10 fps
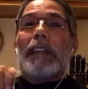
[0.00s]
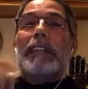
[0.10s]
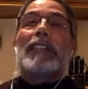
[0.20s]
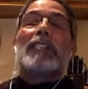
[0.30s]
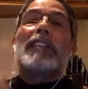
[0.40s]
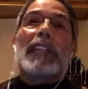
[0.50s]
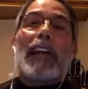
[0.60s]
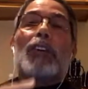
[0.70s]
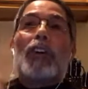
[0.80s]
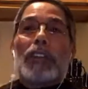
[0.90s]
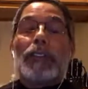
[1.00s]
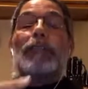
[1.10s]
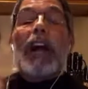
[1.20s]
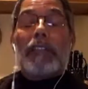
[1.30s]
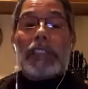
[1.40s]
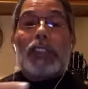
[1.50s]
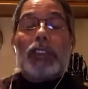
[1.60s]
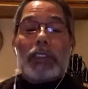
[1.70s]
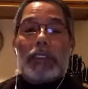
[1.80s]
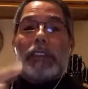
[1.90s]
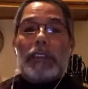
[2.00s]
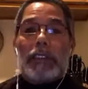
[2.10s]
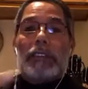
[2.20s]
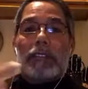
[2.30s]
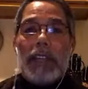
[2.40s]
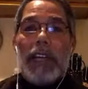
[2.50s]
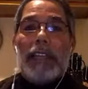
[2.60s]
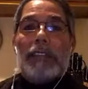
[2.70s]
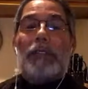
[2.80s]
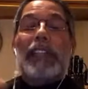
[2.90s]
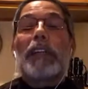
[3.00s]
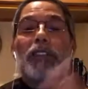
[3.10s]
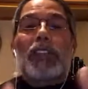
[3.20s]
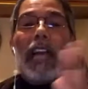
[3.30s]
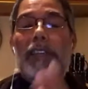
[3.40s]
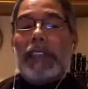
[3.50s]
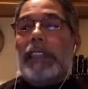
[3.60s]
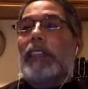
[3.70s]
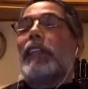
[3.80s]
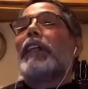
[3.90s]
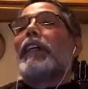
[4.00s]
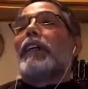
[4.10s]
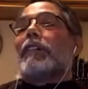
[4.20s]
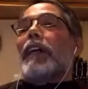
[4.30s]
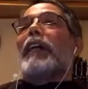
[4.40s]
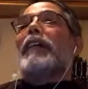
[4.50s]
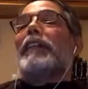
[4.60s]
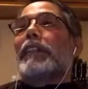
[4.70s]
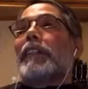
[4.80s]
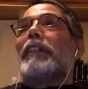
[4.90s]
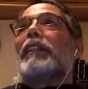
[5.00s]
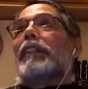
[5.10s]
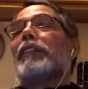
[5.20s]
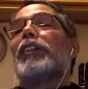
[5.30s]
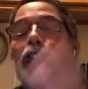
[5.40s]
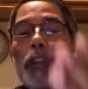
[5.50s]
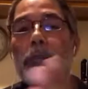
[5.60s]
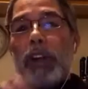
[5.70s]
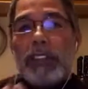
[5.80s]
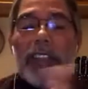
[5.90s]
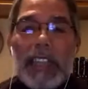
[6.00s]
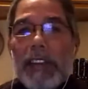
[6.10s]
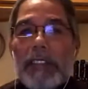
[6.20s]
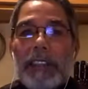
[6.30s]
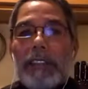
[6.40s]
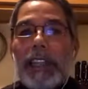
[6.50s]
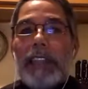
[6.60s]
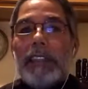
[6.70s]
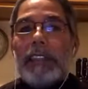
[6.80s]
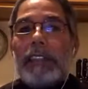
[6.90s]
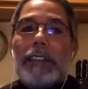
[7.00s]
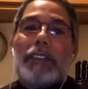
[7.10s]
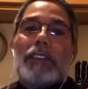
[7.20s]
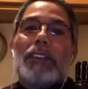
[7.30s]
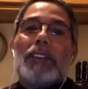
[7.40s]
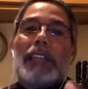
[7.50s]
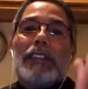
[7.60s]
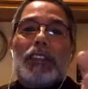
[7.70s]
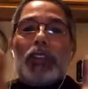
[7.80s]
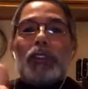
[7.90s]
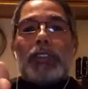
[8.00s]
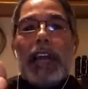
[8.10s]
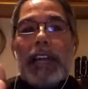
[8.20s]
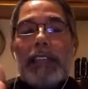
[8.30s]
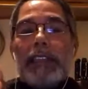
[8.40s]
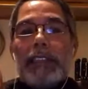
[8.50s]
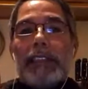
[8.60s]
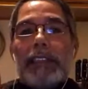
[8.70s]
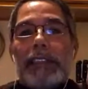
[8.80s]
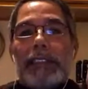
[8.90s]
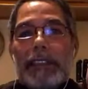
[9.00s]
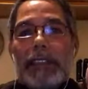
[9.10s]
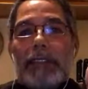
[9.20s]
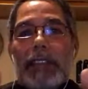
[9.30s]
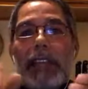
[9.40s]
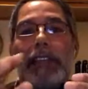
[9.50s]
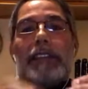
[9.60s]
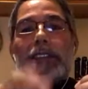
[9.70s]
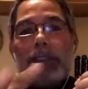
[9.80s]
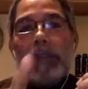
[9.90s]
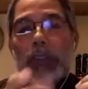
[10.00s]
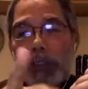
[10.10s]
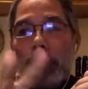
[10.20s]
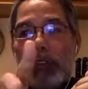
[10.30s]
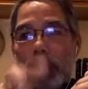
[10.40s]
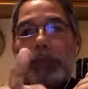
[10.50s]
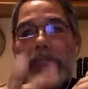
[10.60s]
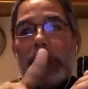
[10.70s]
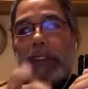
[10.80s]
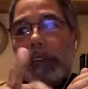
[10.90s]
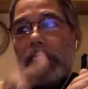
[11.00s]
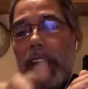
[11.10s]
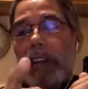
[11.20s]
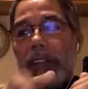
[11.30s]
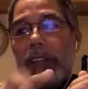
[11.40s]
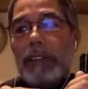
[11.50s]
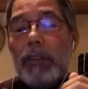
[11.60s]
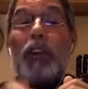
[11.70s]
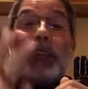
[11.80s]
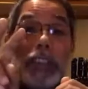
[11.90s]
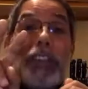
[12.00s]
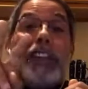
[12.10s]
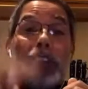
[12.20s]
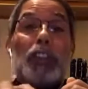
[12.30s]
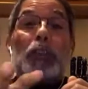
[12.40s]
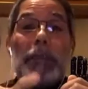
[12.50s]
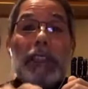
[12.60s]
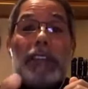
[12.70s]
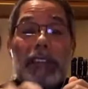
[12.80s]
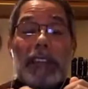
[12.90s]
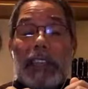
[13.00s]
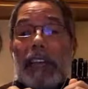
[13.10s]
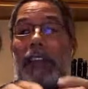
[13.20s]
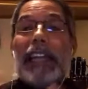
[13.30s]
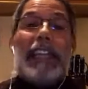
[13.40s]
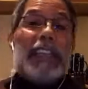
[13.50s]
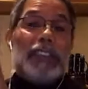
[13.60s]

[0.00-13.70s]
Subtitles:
there's this thing I call a revolving door, right? When it comes to clave, right? Because there's two parts to the clave, right? You got the two side, right? The first two beats of the clave, or the two beats of the clave, and then